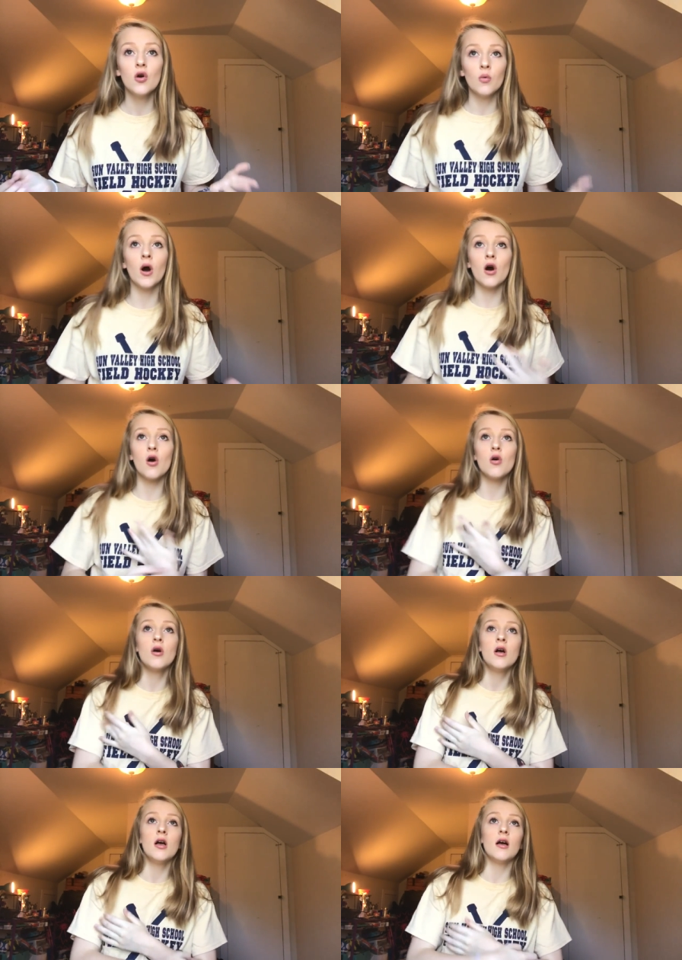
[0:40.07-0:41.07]
Well,
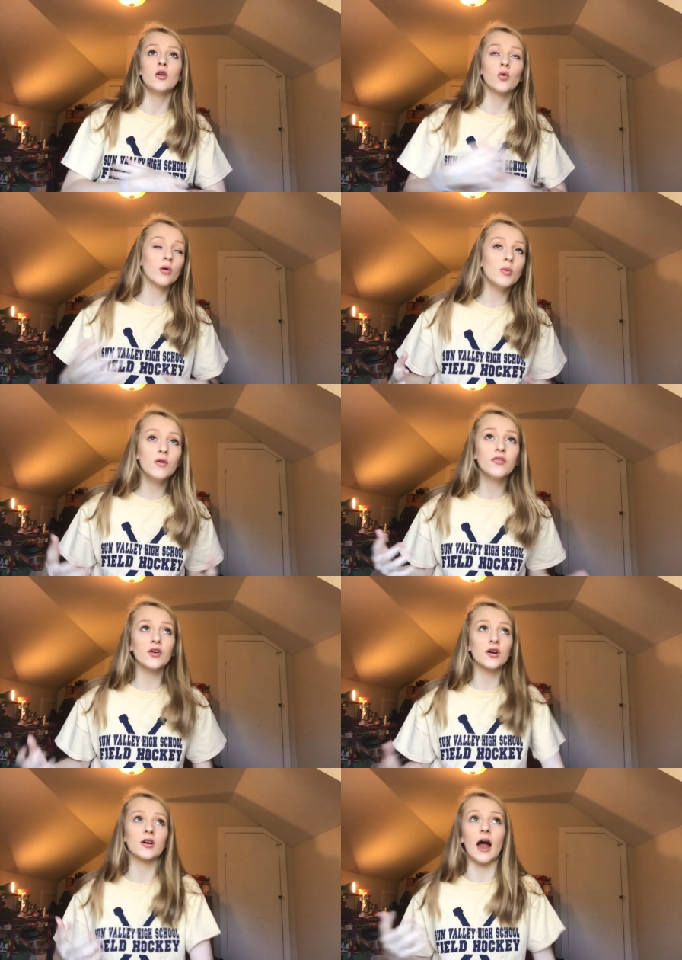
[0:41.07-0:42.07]
normal
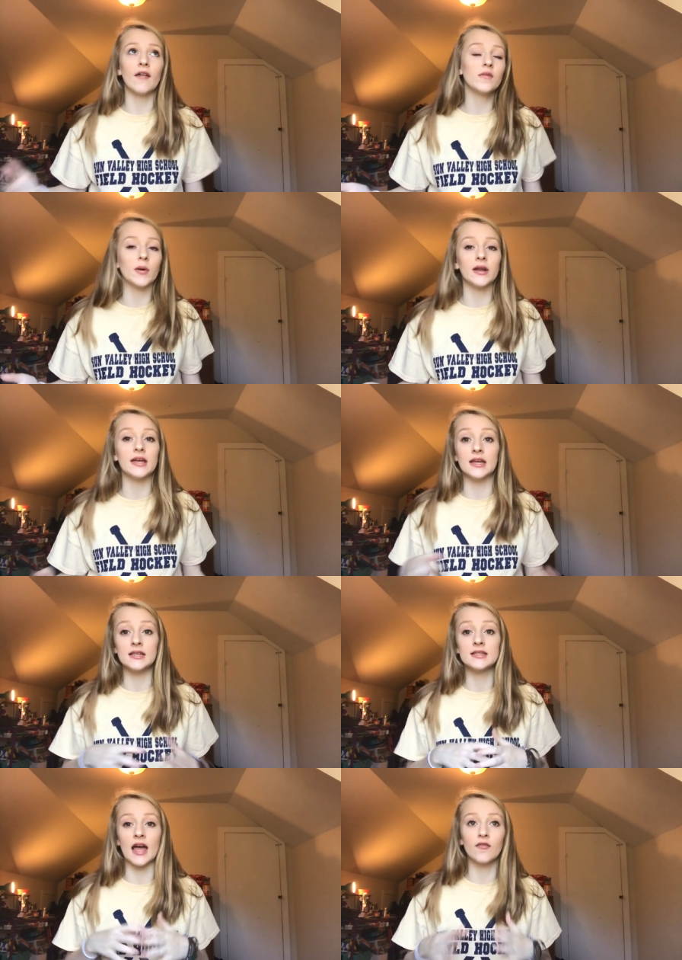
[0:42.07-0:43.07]
for everybody
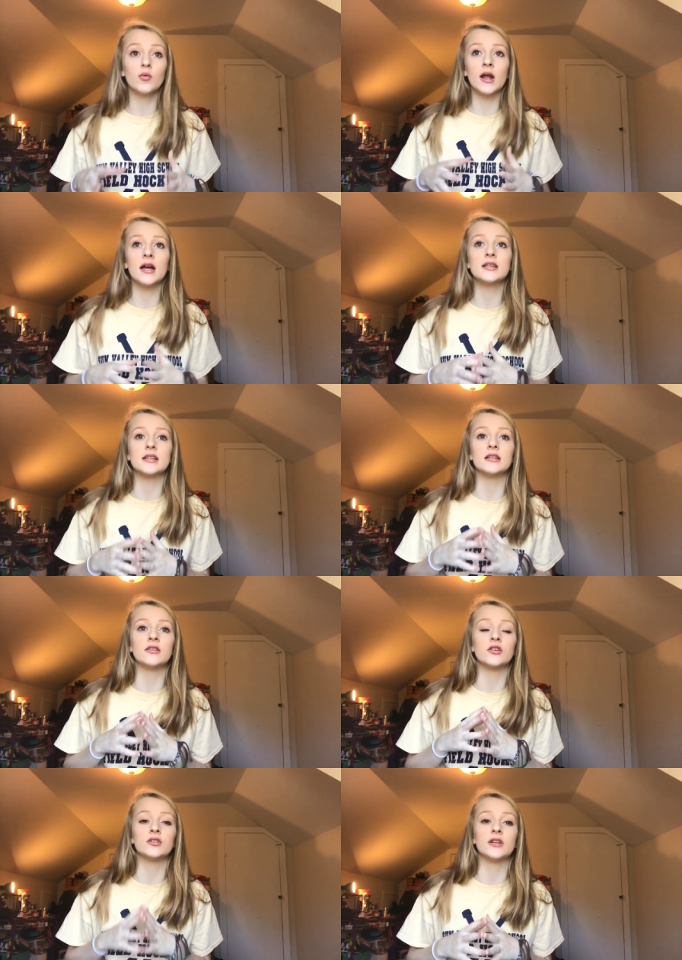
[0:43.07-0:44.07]
is everyone has
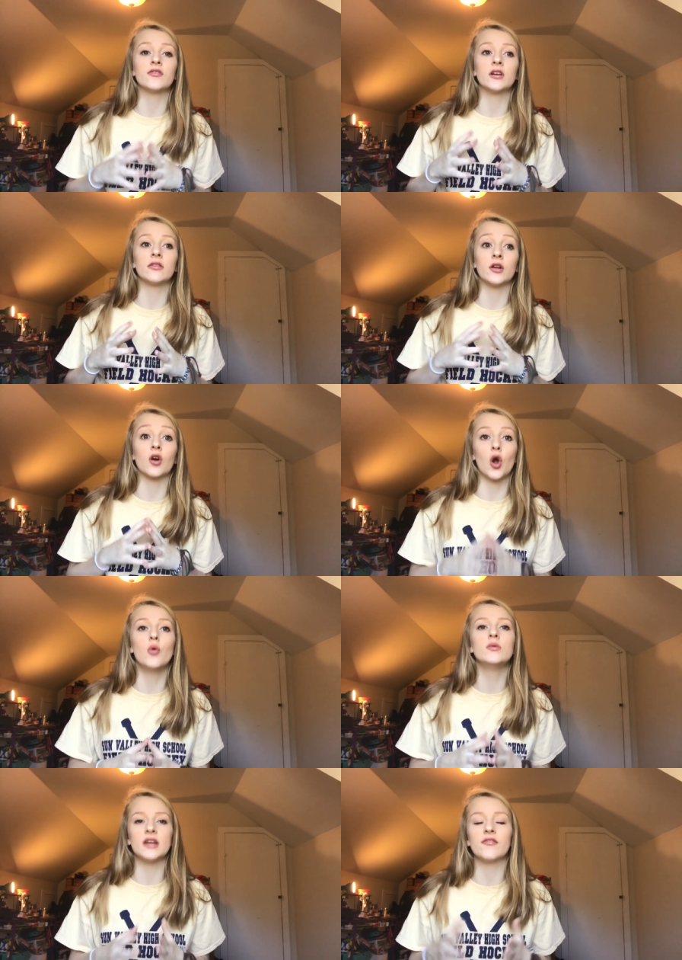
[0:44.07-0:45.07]
their different their
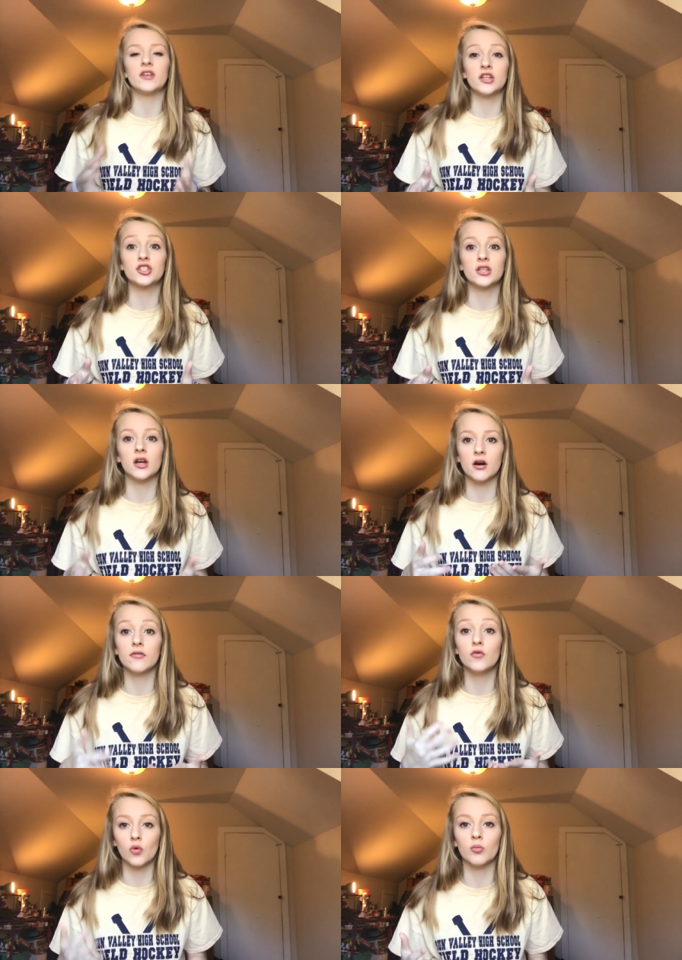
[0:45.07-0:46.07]
own definition
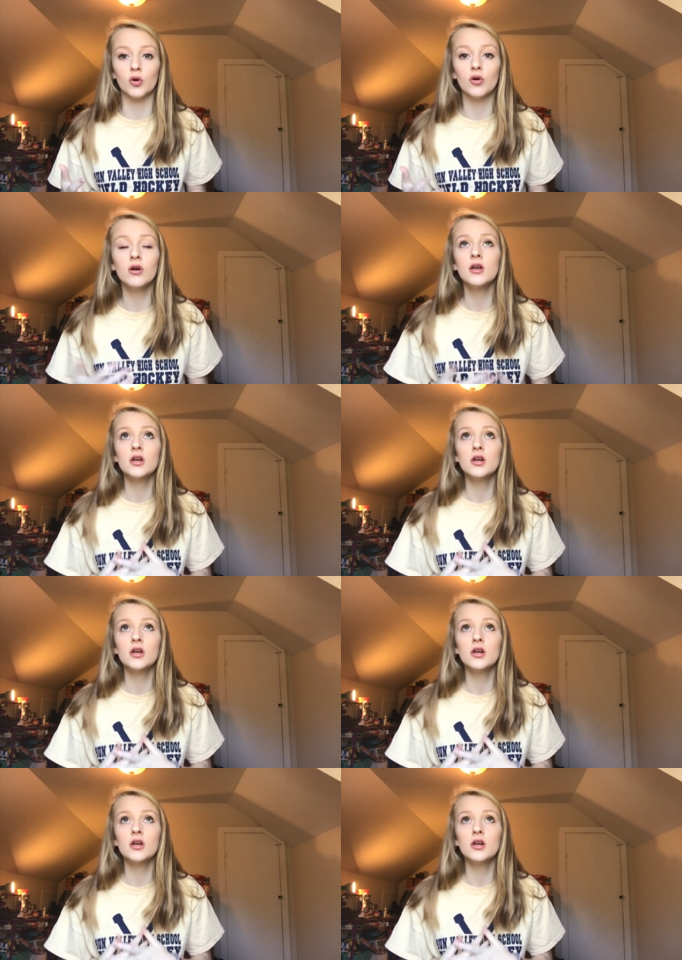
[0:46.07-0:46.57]
of normal.